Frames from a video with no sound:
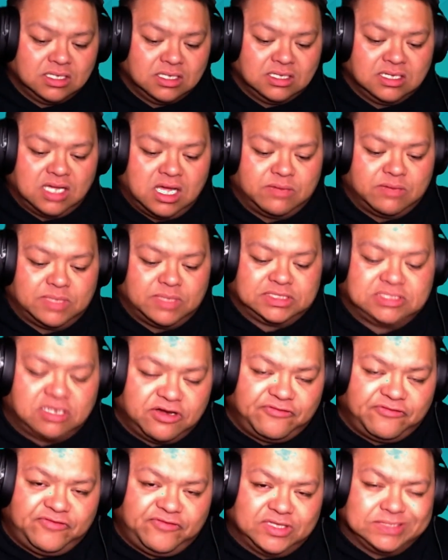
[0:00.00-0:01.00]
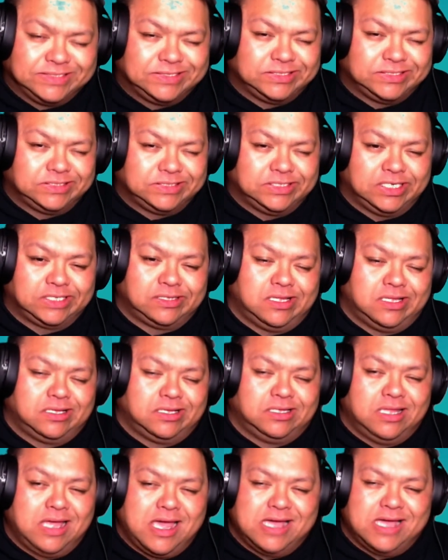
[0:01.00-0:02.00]
I started feeling sick like
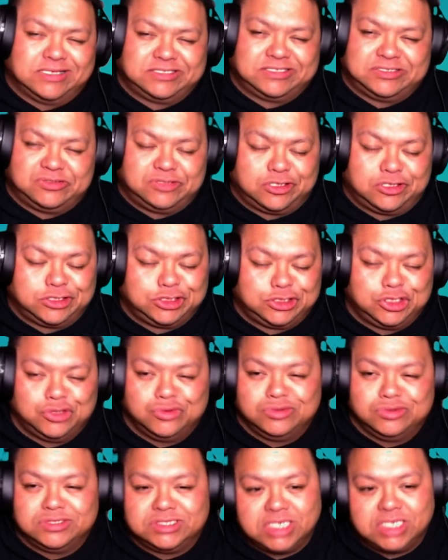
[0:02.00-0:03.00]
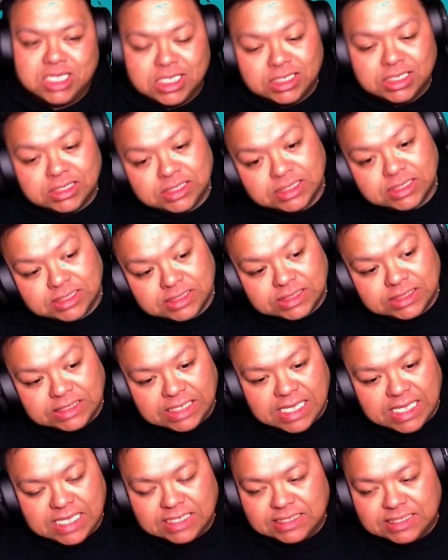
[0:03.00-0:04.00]
last Tuesday,
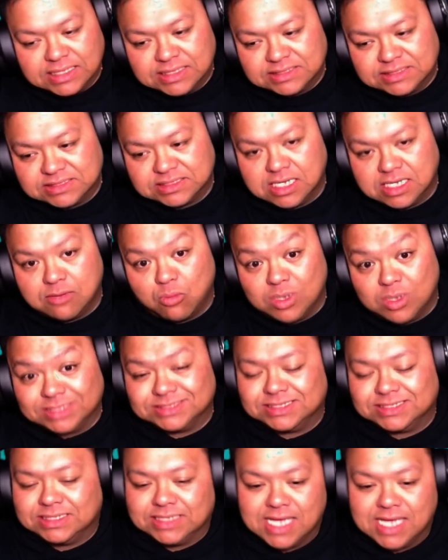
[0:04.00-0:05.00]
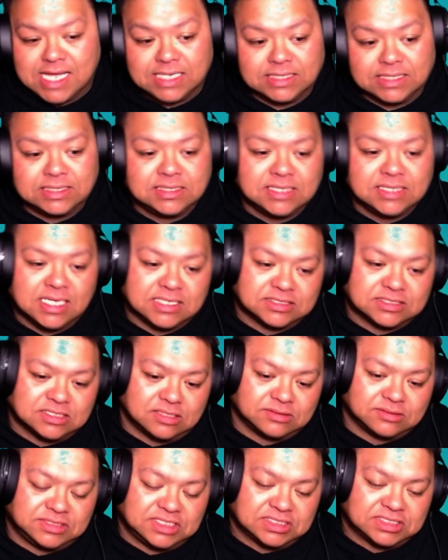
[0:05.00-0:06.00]
and it's Wednesday night, and
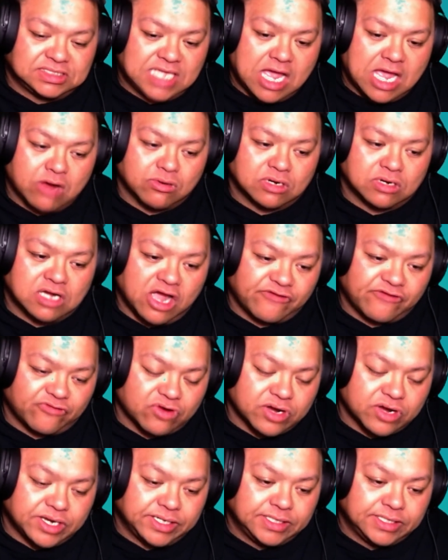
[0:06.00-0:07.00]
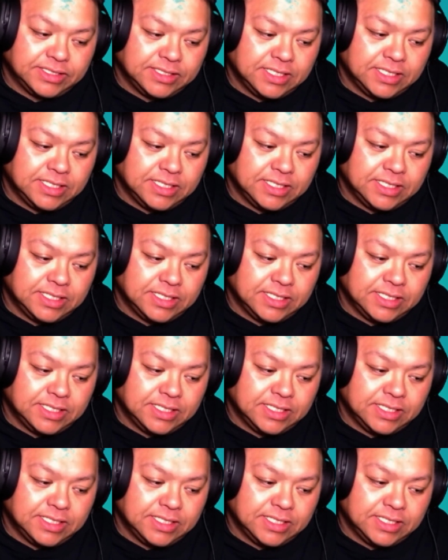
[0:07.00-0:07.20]
so just now recovering.